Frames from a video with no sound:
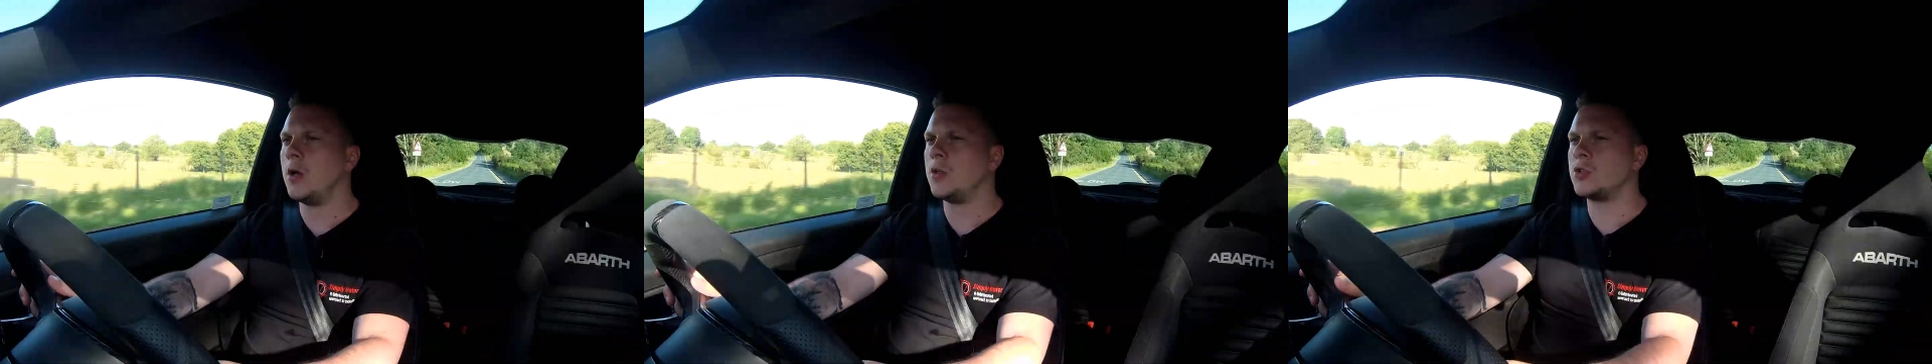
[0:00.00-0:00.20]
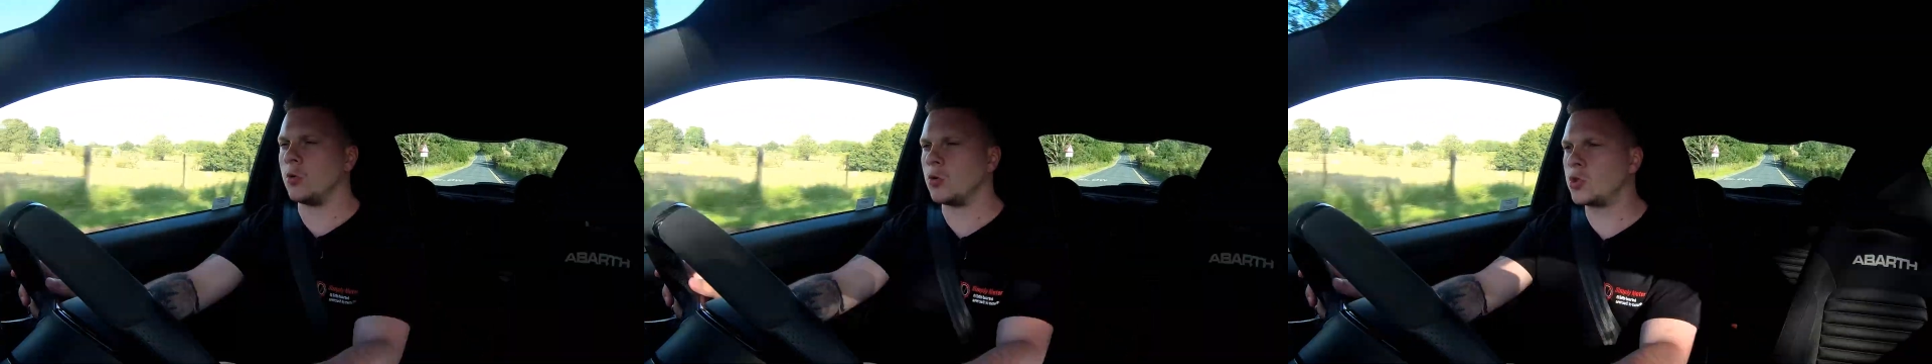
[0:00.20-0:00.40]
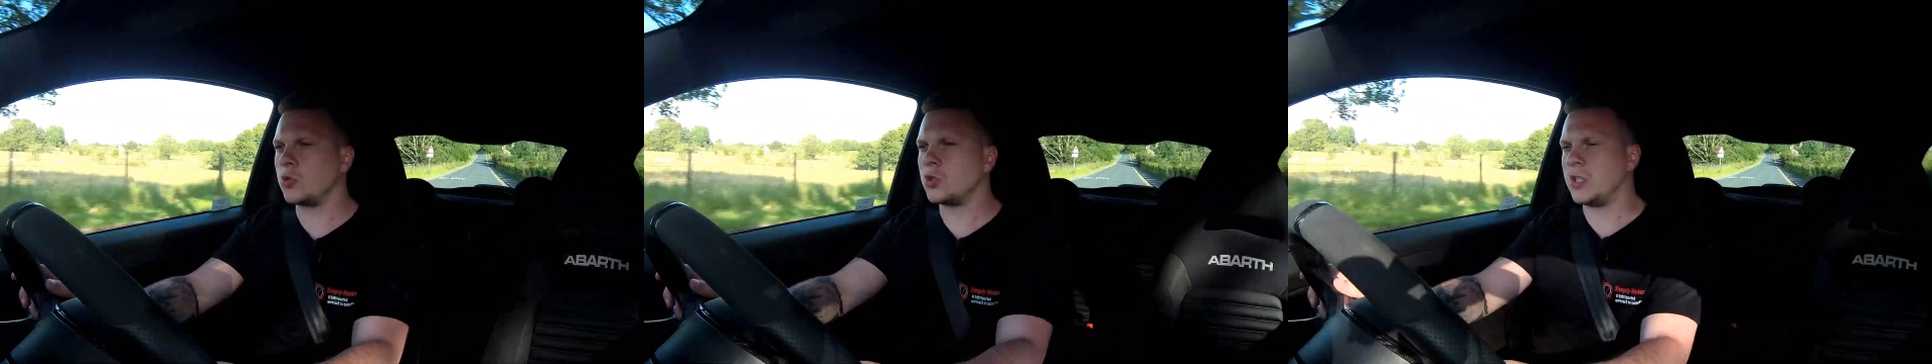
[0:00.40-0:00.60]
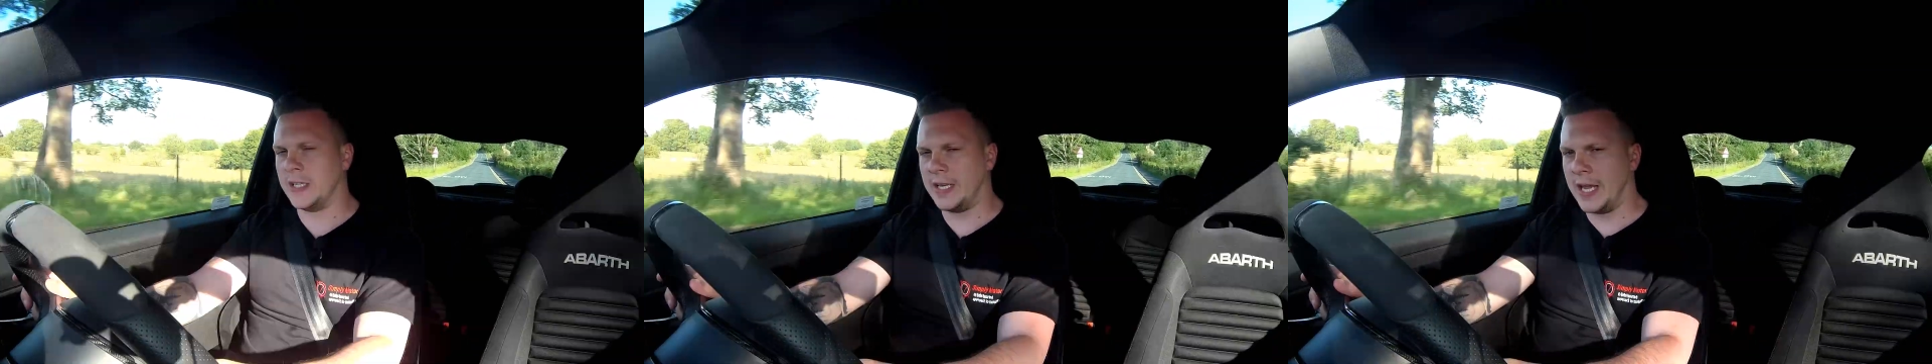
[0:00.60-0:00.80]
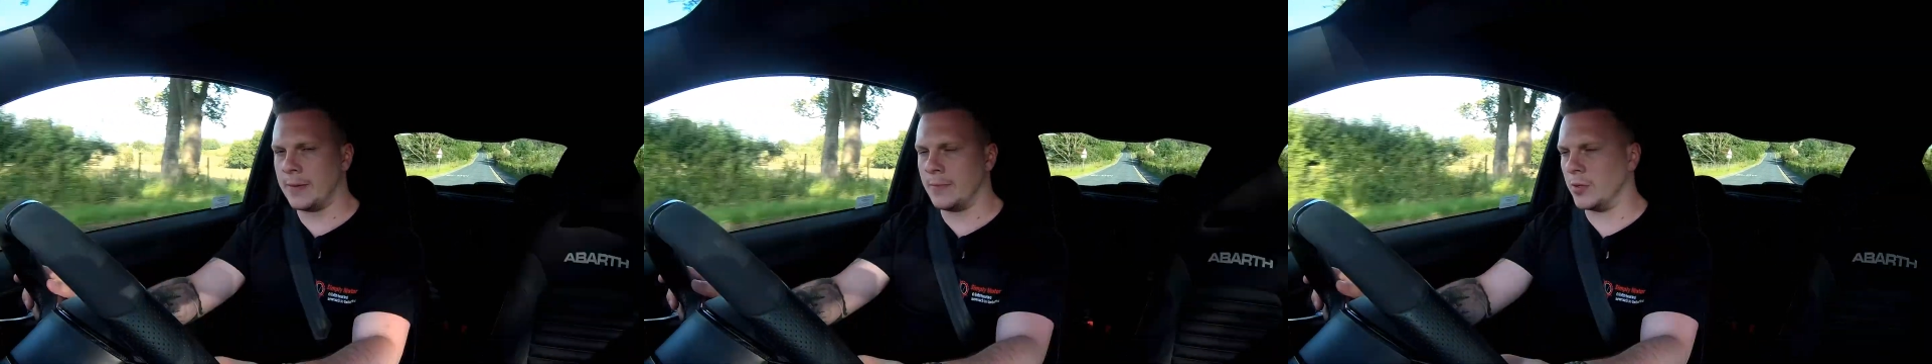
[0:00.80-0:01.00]
social to
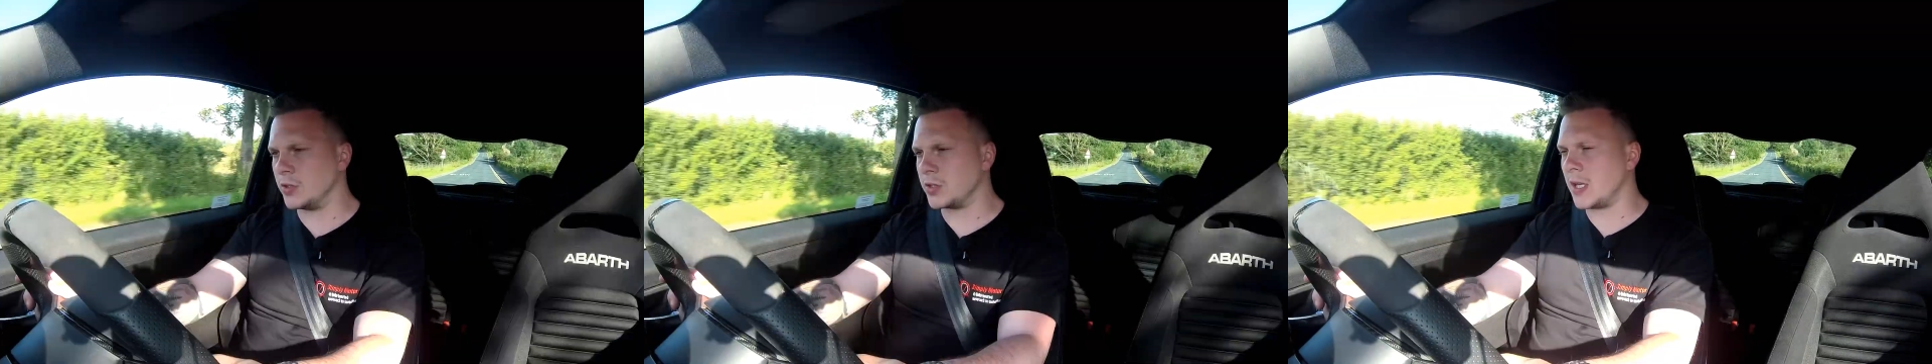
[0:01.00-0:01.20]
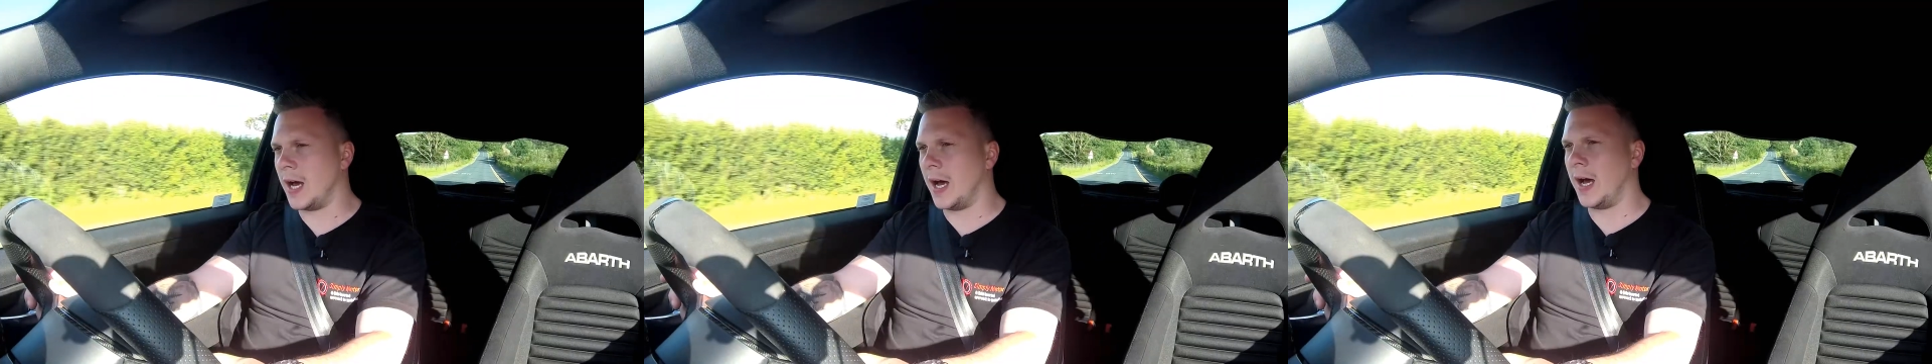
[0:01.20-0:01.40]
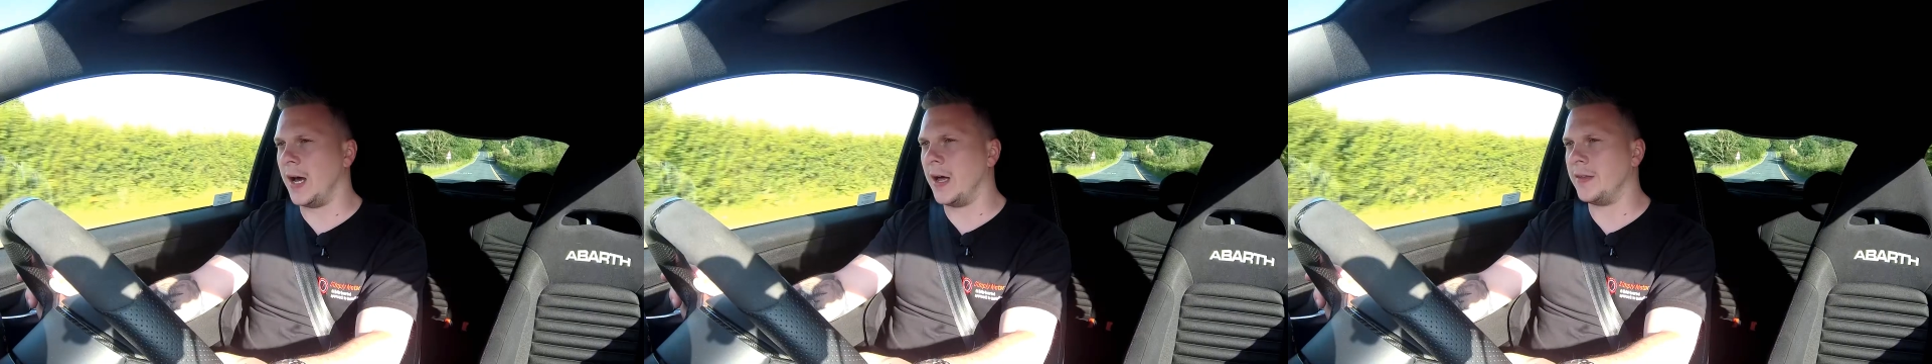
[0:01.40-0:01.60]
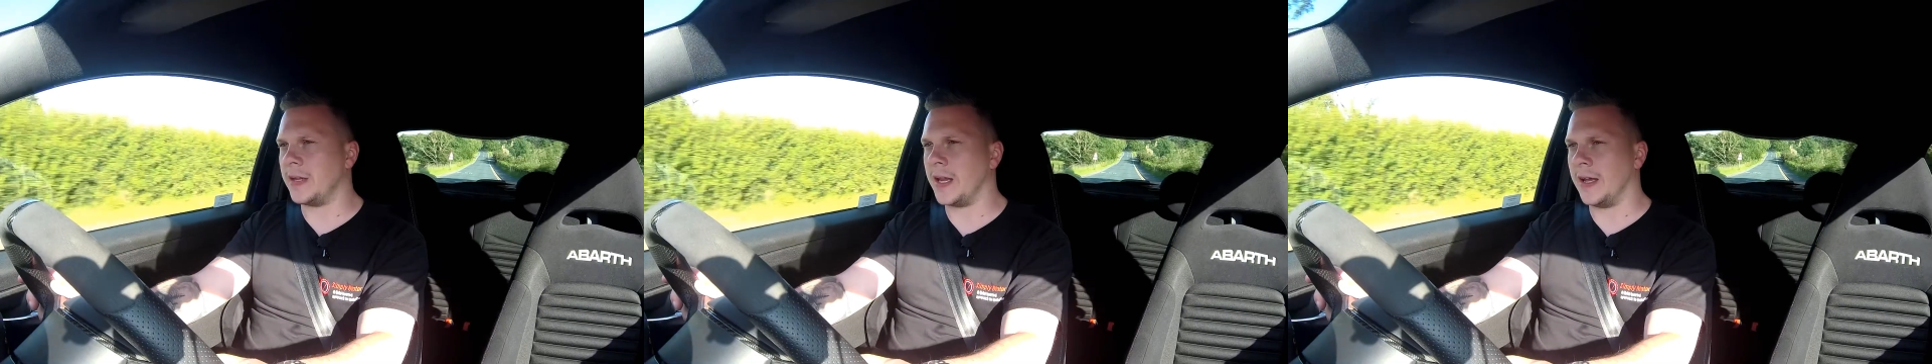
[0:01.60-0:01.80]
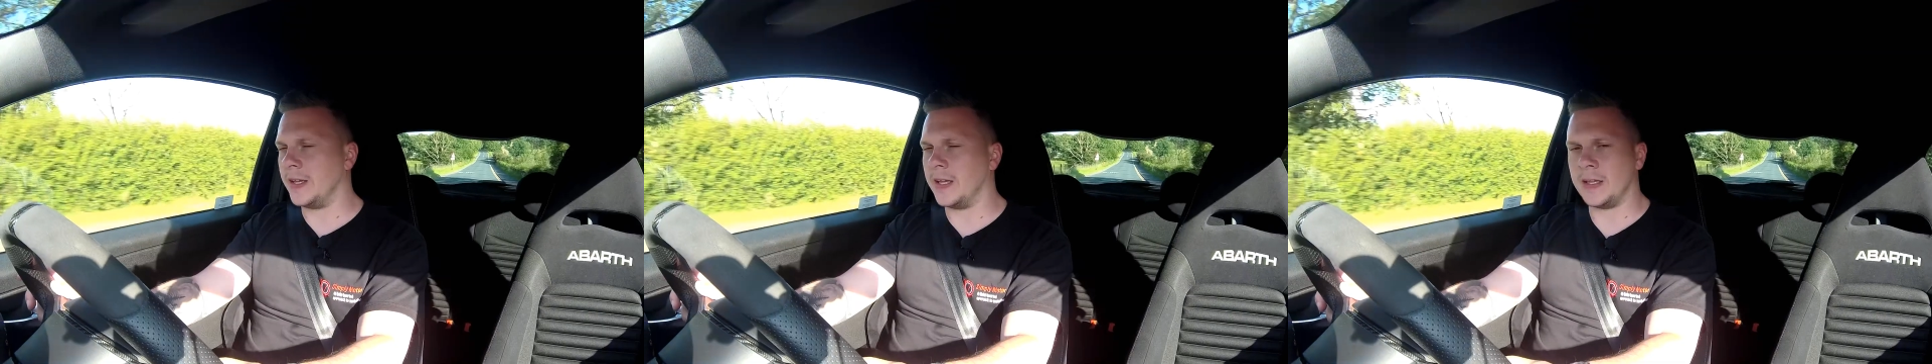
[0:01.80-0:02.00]
your neighbours, and
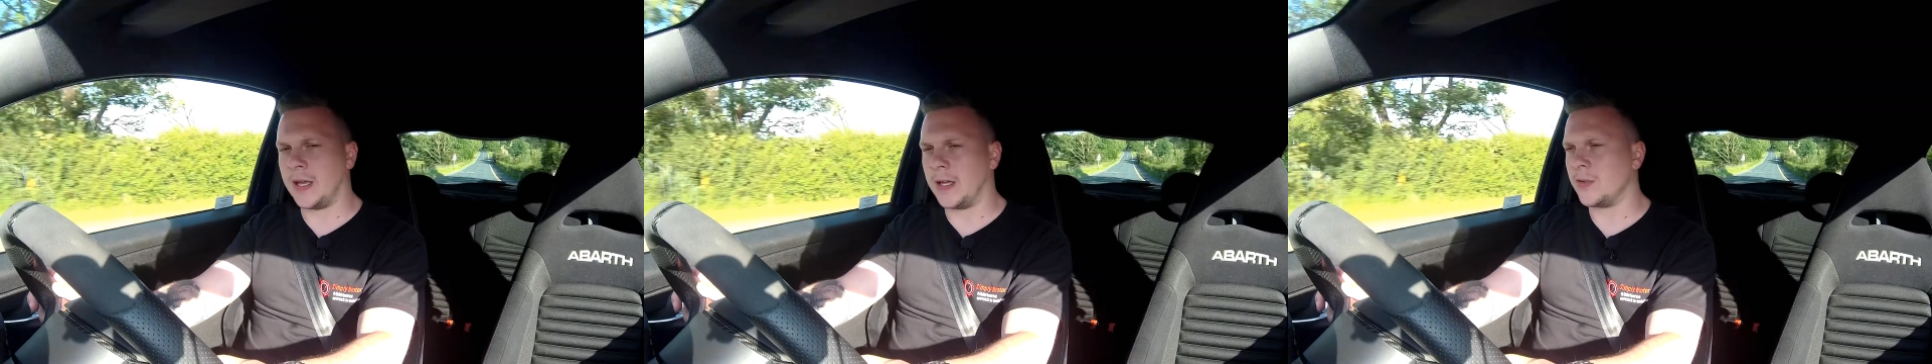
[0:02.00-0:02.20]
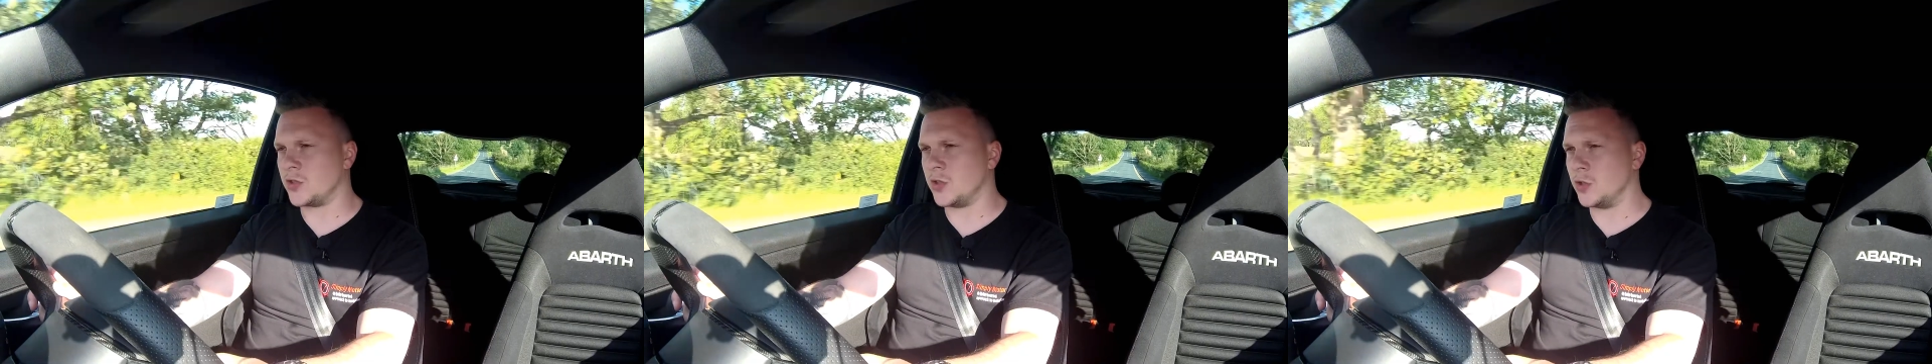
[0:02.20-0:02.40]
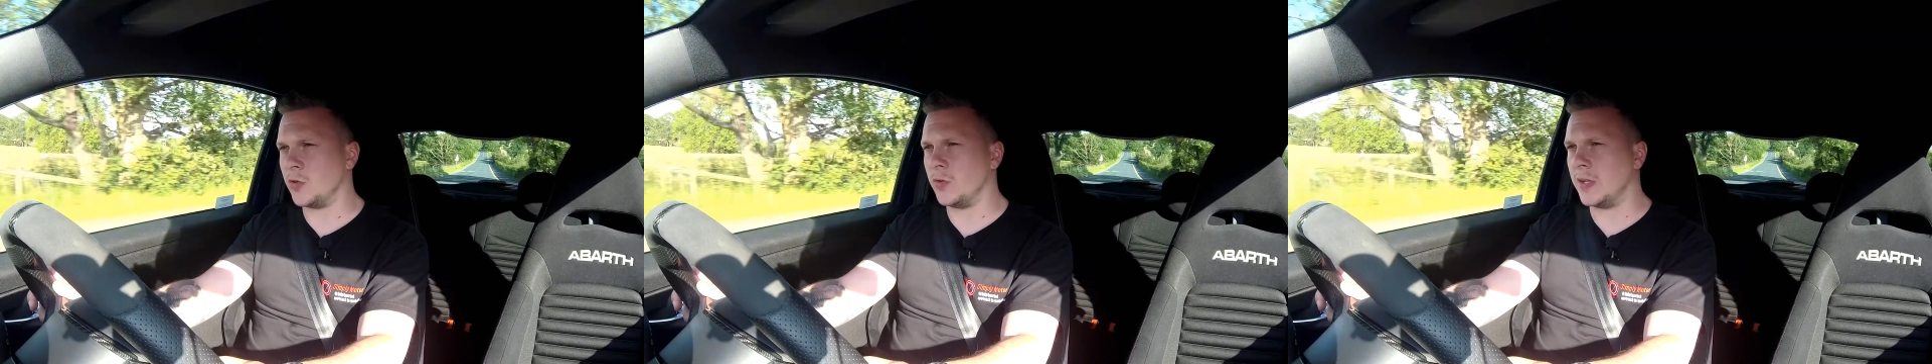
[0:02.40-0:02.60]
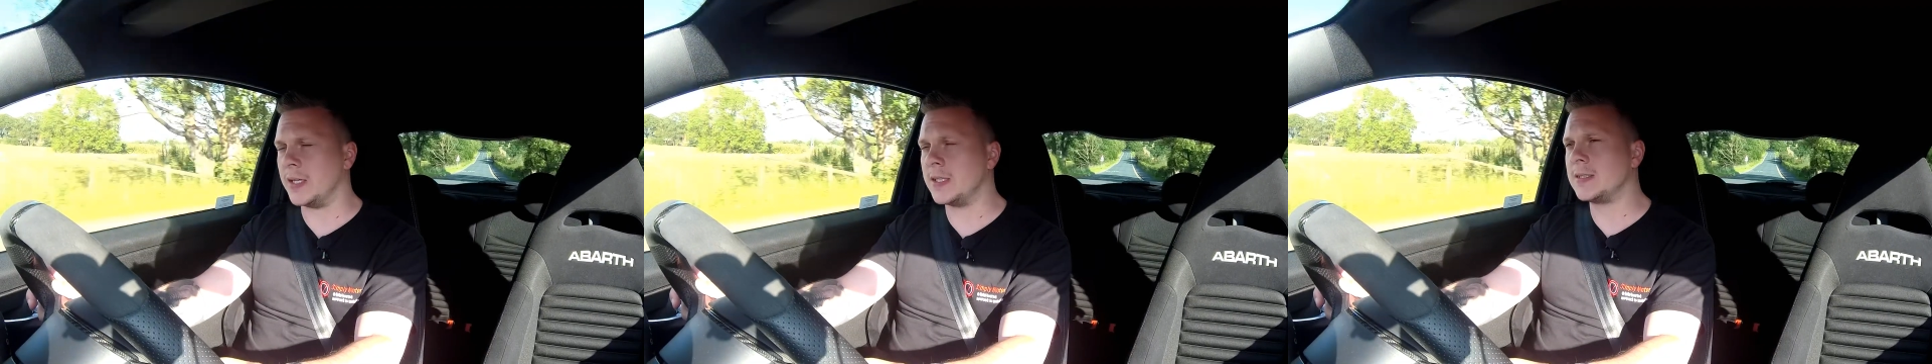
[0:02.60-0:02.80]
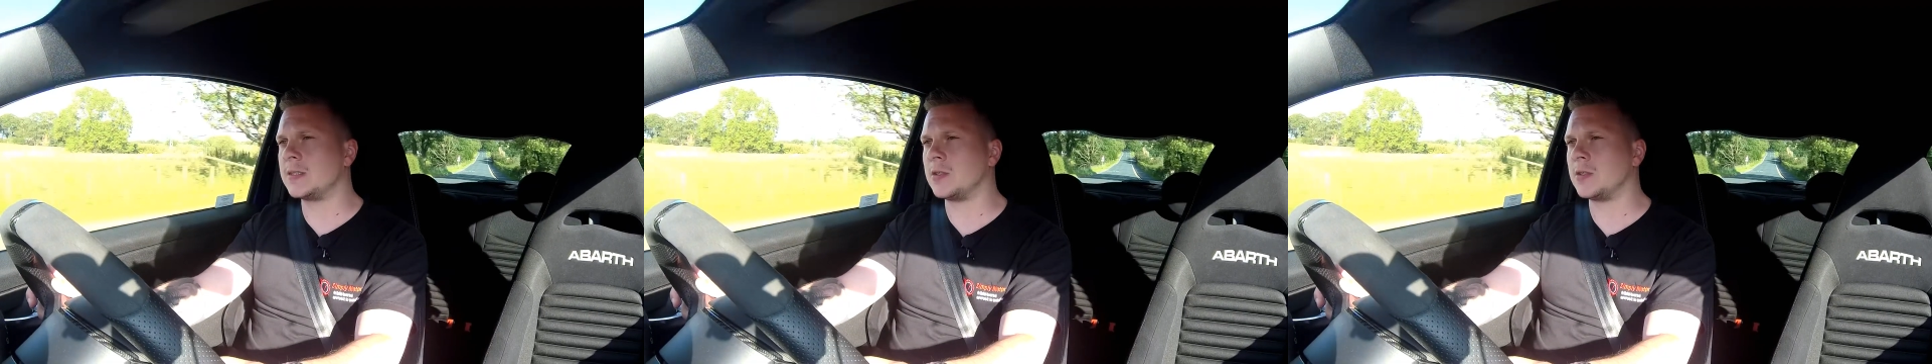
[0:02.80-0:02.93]
yeah, that doesn't do this.